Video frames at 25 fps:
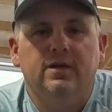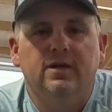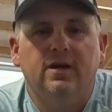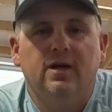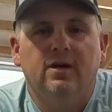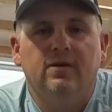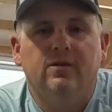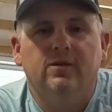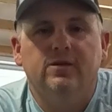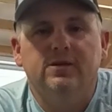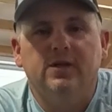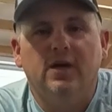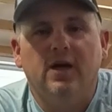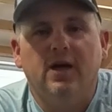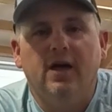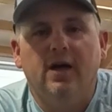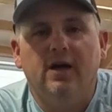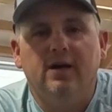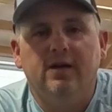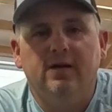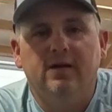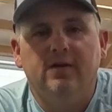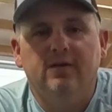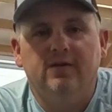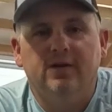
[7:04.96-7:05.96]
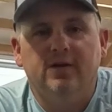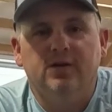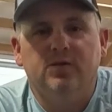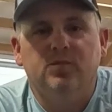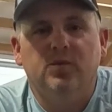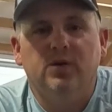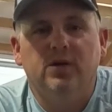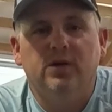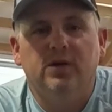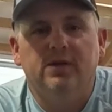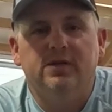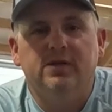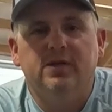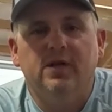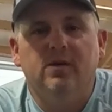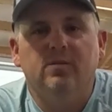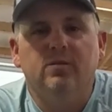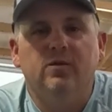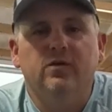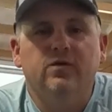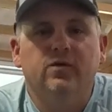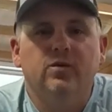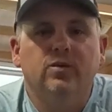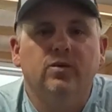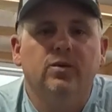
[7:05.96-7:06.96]
night, which I had never experienced that
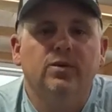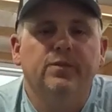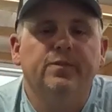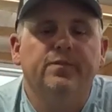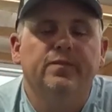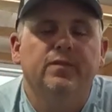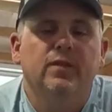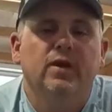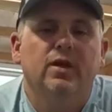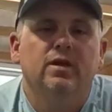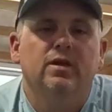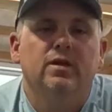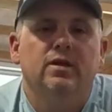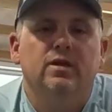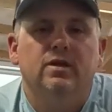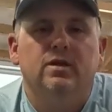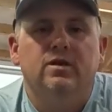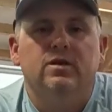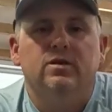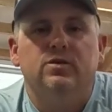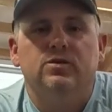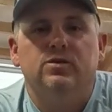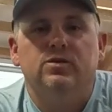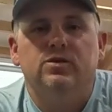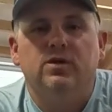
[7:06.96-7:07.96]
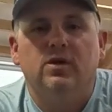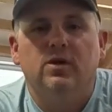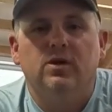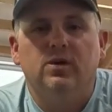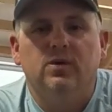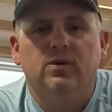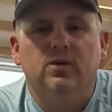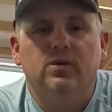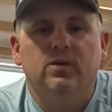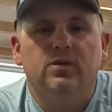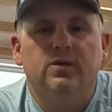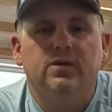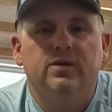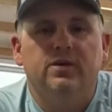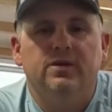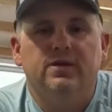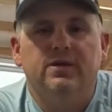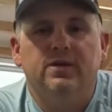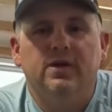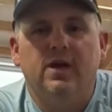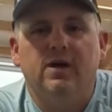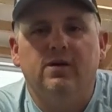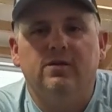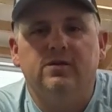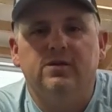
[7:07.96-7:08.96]
before. So
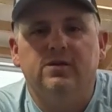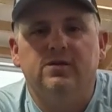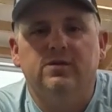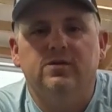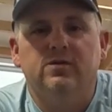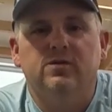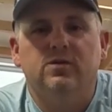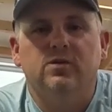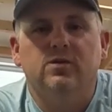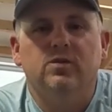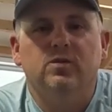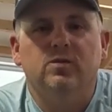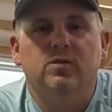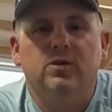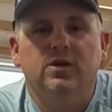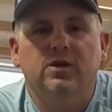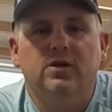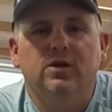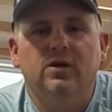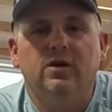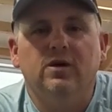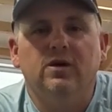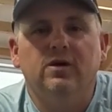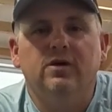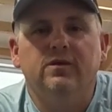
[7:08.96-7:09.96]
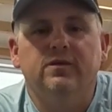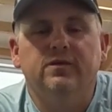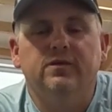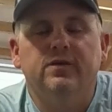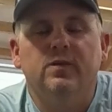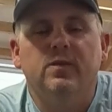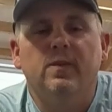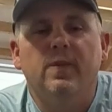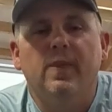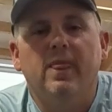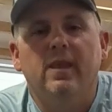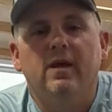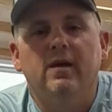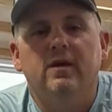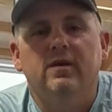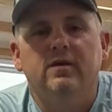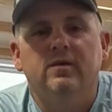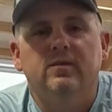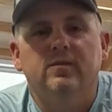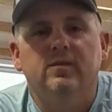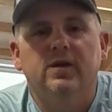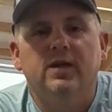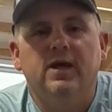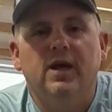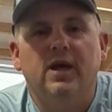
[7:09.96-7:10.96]
that just threw me off.
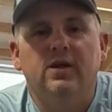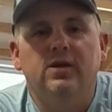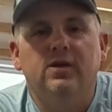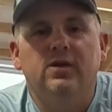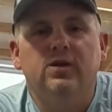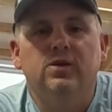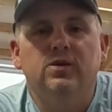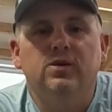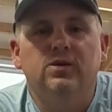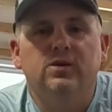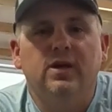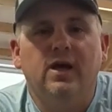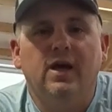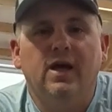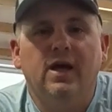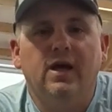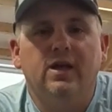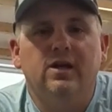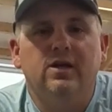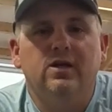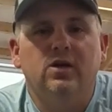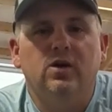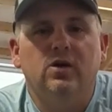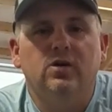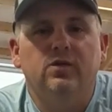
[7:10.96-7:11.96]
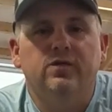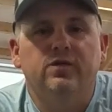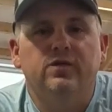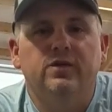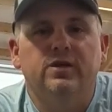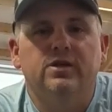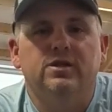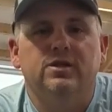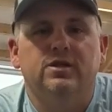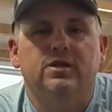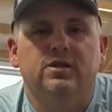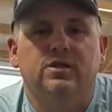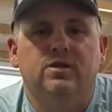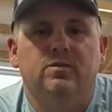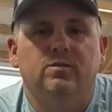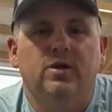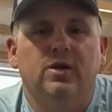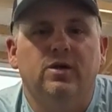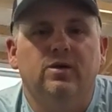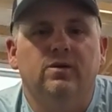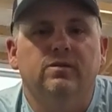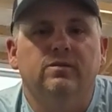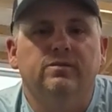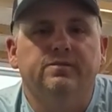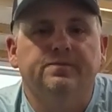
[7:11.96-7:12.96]
But at noon, I had no fish in the
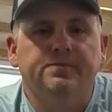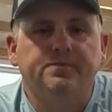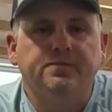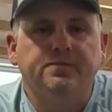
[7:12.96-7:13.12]
boat.